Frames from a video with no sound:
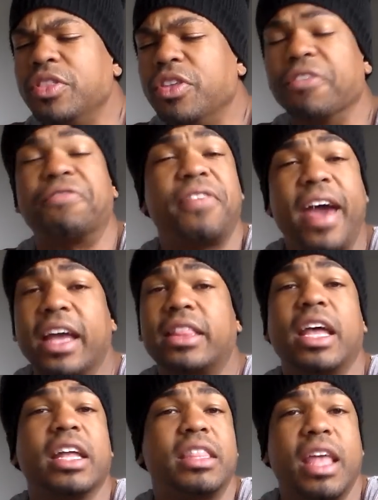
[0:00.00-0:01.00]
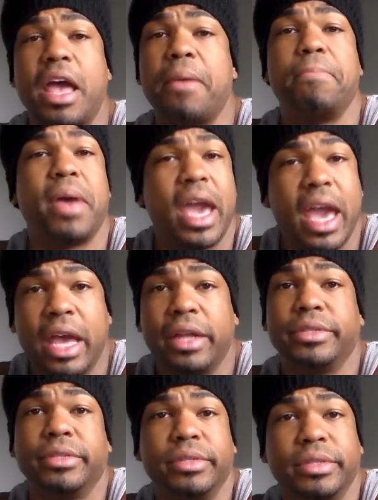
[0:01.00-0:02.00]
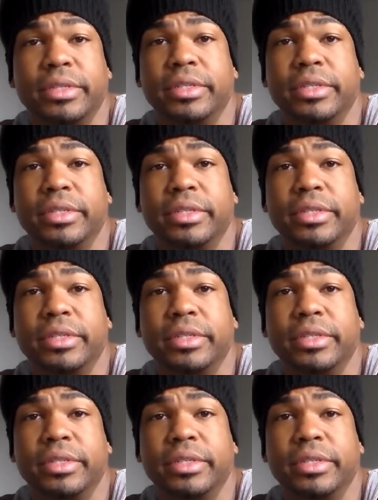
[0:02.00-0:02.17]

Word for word: the fact that that man